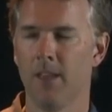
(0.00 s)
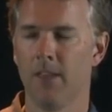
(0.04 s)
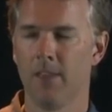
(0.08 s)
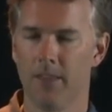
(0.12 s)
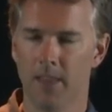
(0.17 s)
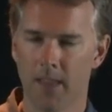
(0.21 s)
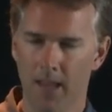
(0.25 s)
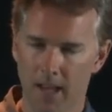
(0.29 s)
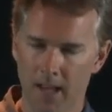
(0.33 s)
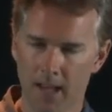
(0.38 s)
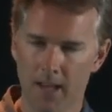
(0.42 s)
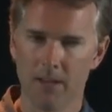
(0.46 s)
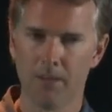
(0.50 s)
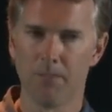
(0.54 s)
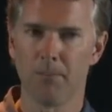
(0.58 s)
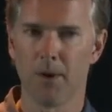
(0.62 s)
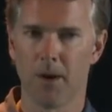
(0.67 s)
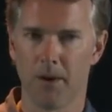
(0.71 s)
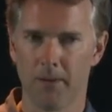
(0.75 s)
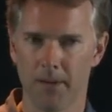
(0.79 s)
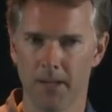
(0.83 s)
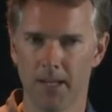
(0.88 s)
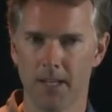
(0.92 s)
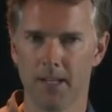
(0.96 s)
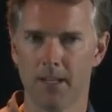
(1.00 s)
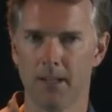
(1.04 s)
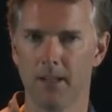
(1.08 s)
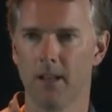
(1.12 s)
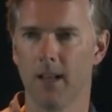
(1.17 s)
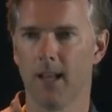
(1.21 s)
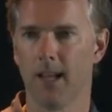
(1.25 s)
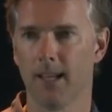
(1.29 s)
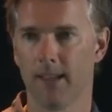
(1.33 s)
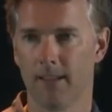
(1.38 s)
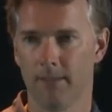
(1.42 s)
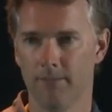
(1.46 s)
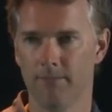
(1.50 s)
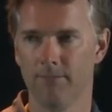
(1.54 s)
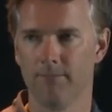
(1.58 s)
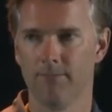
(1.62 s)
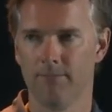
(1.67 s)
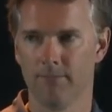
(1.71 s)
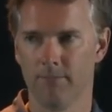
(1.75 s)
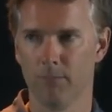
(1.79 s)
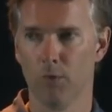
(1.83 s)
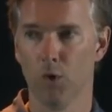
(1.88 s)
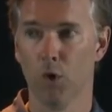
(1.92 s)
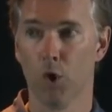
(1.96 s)
then you probably need to like
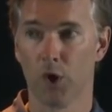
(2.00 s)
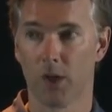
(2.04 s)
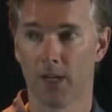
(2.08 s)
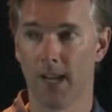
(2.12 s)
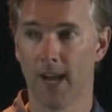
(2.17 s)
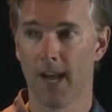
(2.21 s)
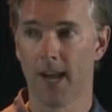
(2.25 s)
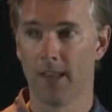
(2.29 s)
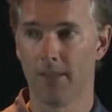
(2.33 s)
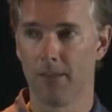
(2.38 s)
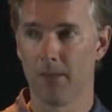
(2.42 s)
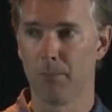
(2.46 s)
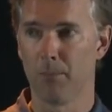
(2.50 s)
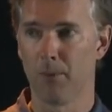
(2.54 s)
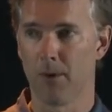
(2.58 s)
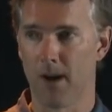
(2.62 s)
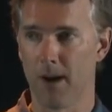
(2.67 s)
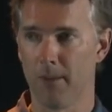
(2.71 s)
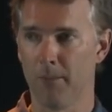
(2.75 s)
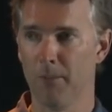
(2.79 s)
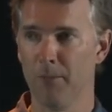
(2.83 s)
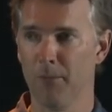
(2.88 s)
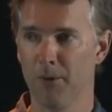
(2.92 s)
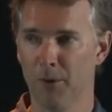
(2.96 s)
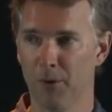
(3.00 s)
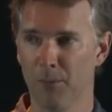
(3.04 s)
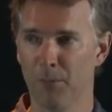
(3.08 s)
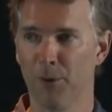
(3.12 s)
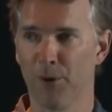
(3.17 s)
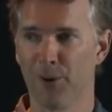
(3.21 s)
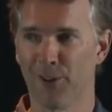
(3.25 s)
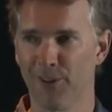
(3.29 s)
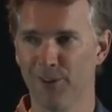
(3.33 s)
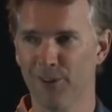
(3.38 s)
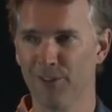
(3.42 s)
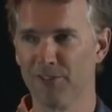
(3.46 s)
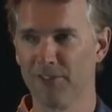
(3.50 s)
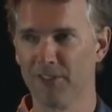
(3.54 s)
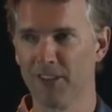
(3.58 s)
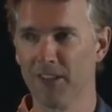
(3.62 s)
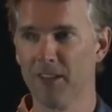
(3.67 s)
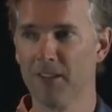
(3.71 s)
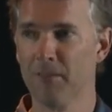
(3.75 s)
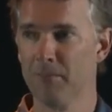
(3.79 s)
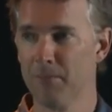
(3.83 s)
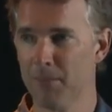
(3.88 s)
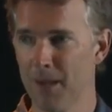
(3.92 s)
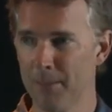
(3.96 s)
look at the problem a little more
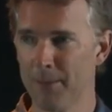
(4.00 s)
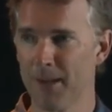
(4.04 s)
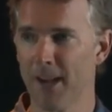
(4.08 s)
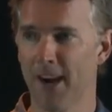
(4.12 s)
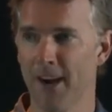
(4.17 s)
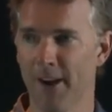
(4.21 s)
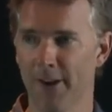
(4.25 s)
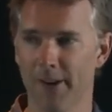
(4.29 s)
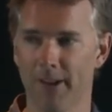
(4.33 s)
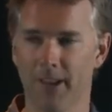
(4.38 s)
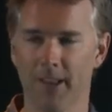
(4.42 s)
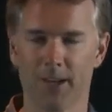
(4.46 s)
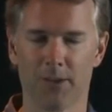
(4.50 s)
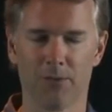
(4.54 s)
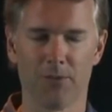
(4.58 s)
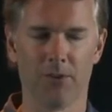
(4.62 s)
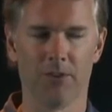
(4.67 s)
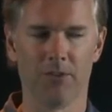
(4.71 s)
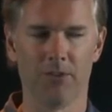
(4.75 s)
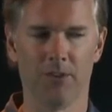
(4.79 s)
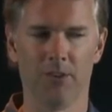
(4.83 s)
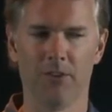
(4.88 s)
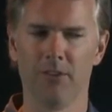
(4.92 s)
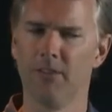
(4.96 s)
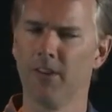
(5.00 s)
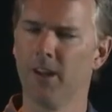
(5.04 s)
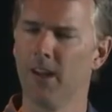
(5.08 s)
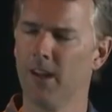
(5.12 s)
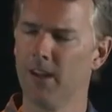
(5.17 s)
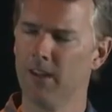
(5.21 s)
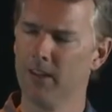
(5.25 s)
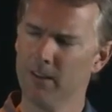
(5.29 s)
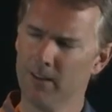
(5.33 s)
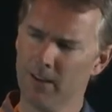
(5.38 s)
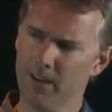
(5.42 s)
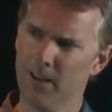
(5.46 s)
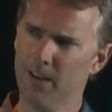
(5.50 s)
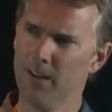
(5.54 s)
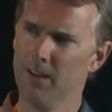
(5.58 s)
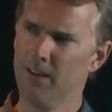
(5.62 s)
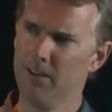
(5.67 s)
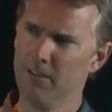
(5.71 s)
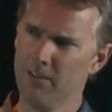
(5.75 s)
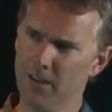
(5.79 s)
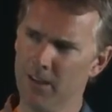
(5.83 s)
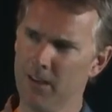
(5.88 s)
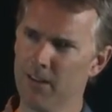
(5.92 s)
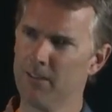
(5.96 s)
closely, maybe hire an electrician and say, oh,
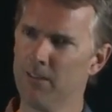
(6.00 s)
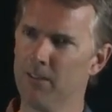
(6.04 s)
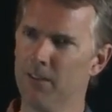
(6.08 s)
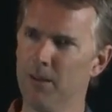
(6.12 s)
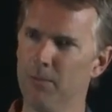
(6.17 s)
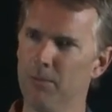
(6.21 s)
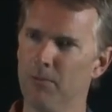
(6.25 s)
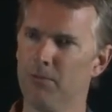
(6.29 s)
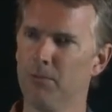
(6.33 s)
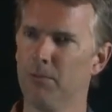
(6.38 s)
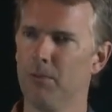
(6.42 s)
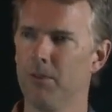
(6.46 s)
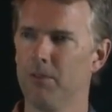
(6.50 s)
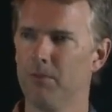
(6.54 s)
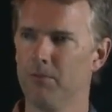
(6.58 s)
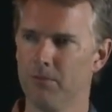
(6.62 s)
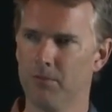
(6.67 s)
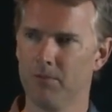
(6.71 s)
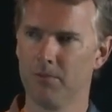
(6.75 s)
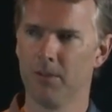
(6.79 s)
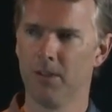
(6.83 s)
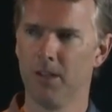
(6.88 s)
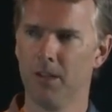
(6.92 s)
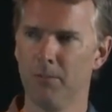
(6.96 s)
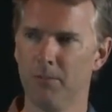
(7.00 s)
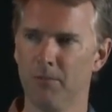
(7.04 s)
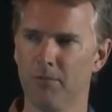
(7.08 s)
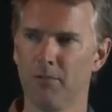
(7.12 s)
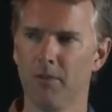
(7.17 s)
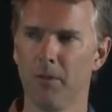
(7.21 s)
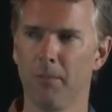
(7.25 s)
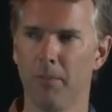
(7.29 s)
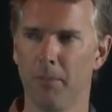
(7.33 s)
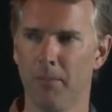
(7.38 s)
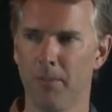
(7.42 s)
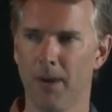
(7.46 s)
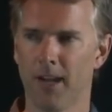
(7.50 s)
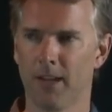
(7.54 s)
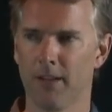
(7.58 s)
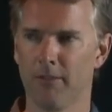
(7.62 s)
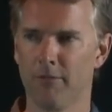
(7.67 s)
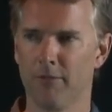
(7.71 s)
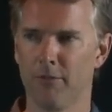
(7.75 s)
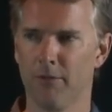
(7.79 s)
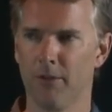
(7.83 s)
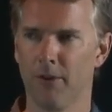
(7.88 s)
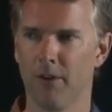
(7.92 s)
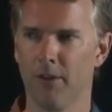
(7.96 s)
this thing keeps, keeps flipping back
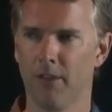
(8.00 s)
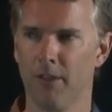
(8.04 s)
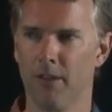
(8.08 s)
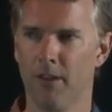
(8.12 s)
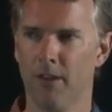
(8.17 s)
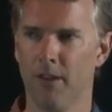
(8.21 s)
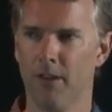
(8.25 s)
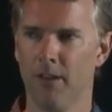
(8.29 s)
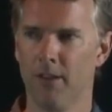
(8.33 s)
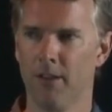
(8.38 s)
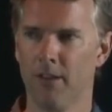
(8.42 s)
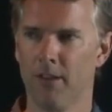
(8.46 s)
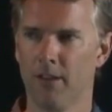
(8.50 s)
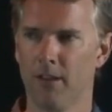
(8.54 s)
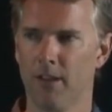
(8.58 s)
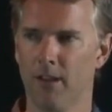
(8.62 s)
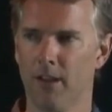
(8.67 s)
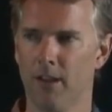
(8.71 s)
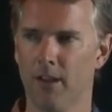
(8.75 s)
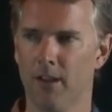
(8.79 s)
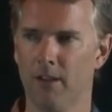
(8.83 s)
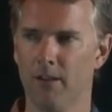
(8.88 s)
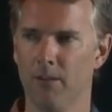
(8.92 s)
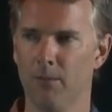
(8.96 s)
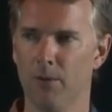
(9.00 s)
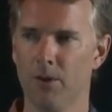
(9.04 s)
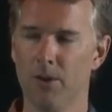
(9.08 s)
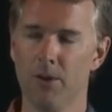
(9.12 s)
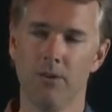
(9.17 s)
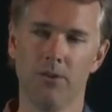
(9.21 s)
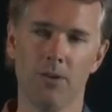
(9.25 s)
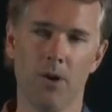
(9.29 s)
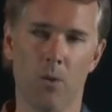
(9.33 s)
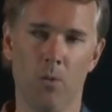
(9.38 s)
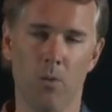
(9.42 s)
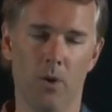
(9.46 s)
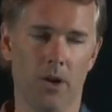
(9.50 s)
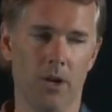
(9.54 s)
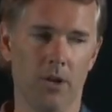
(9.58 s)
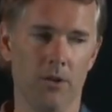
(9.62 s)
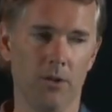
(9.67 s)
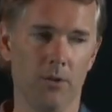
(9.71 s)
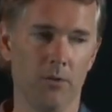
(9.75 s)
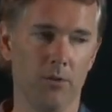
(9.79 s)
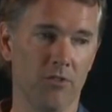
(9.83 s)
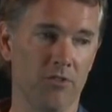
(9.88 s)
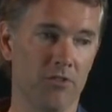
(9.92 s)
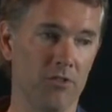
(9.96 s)
and forth. Okay. What you don't want to
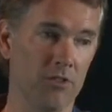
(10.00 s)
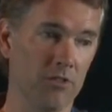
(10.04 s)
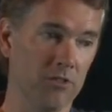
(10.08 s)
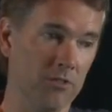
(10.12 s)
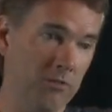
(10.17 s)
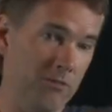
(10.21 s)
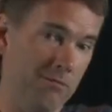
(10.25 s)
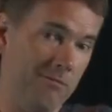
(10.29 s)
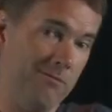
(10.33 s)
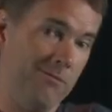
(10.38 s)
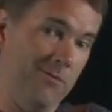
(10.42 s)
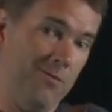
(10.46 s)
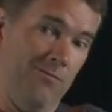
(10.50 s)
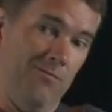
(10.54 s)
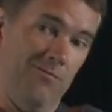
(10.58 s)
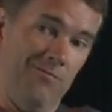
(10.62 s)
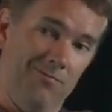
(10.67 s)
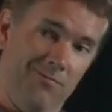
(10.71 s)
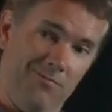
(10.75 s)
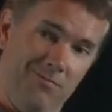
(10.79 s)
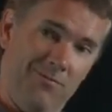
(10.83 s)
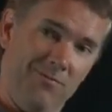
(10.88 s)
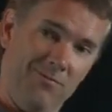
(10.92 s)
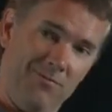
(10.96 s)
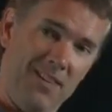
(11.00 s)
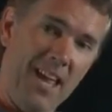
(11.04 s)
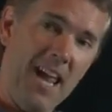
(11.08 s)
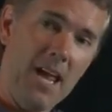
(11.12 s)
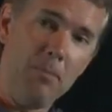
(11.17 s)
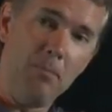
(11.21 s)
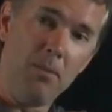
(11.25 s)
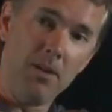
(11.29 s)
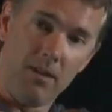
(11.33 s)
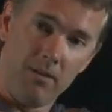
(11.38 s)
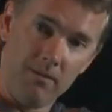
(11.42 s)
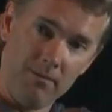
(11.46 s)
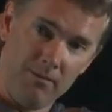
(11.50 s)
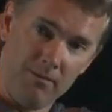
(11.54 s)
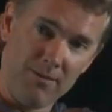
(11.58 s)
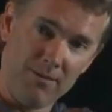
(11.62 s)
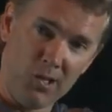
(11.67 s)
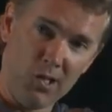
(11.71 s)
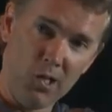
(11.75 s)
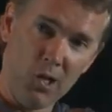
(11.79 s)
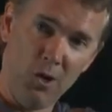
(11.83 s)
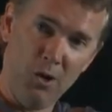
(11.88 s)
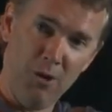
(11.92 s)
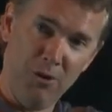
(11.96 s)
do is just tape it
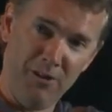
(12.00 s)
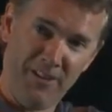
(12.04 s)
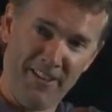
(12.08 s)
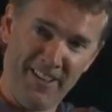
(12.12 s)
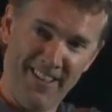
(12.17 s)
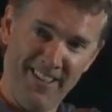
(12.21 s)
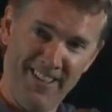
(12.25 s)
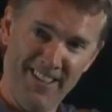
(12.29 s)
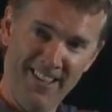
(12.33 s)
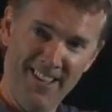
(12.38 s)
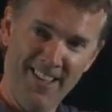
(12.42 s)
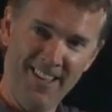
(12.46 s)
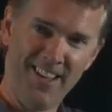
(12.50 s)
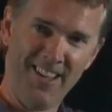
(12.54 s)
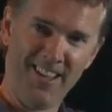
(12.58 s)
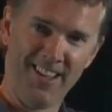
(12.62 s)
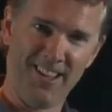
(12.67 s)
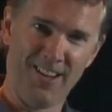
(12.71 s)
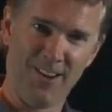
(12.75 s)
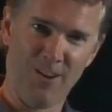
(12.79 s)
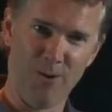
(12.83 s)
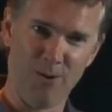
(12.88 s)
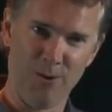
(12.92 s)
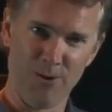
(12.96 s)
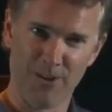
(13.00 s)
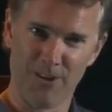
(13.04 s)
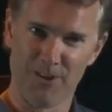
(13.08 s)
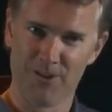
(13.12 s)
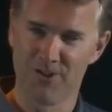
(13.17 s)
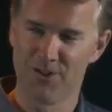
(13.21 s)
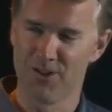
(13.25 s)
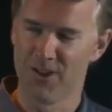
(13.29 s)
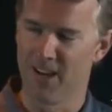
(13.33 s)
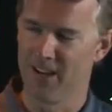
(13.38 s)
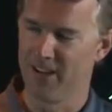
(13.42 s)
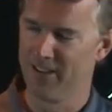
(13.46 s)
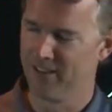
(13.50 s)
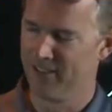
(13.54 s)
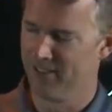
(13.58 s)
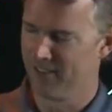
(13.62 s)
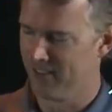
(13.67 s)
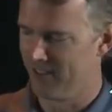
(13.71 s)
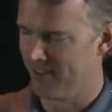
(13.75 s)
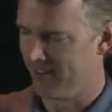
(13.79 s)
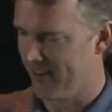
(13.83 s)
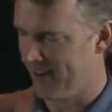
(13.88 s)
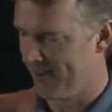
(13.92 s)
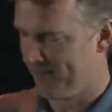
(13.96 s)
close and hold it shut.
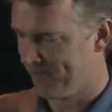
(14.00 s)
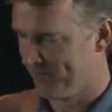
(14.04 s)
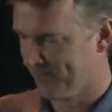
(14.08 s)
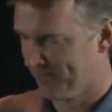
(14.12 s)
All right.